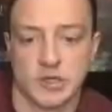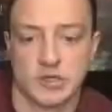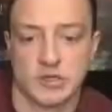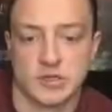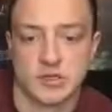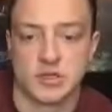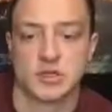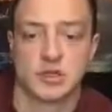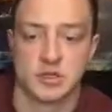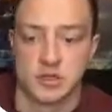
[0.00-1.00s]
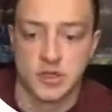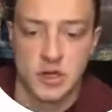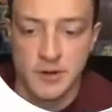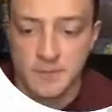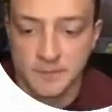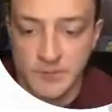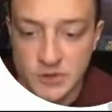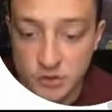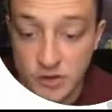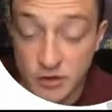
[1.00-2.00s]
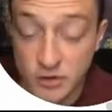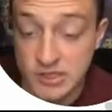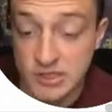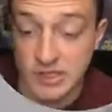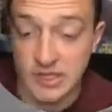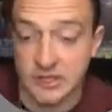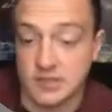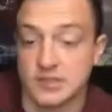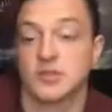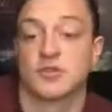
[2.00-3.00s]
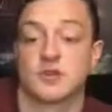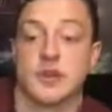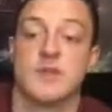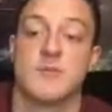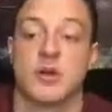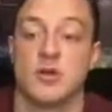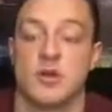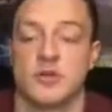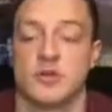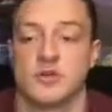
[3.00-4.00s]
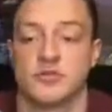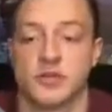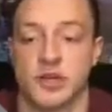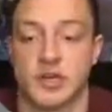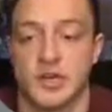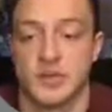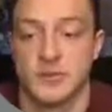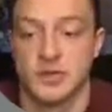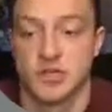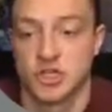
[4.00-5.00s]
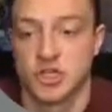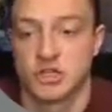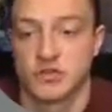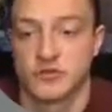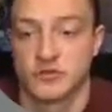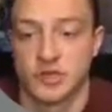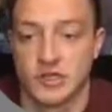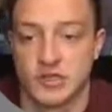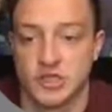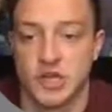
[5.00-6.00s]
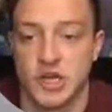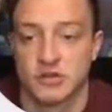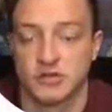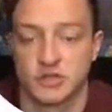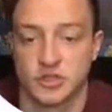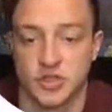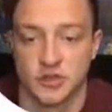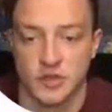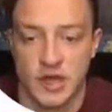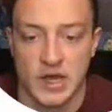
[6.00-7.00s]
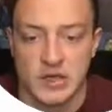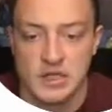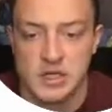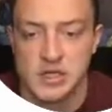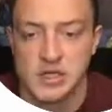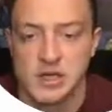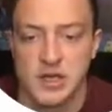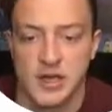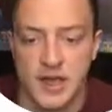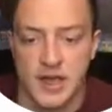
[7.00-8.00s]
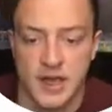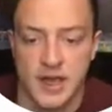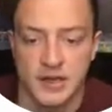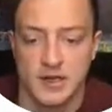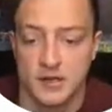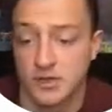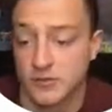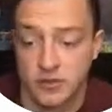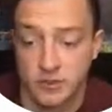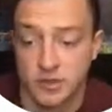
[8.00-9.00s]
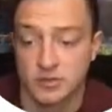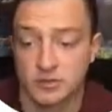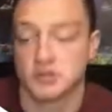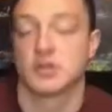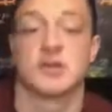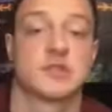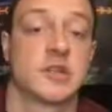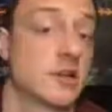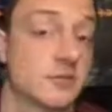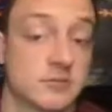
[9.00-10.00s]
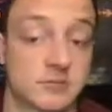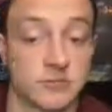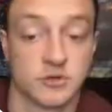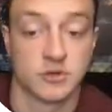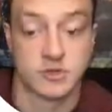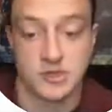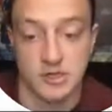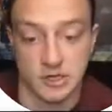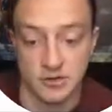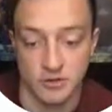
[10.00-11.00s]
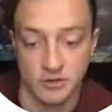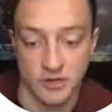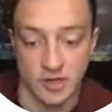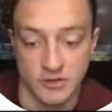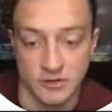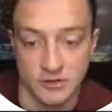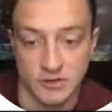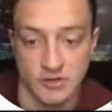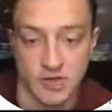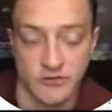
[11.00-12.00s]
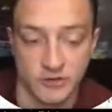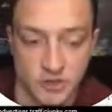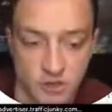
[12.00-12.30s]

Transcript: paste. So now you select your demo freaking image for this channel to show you guys, and then you confirm it. You're all set. You're all set. Okay, so now save and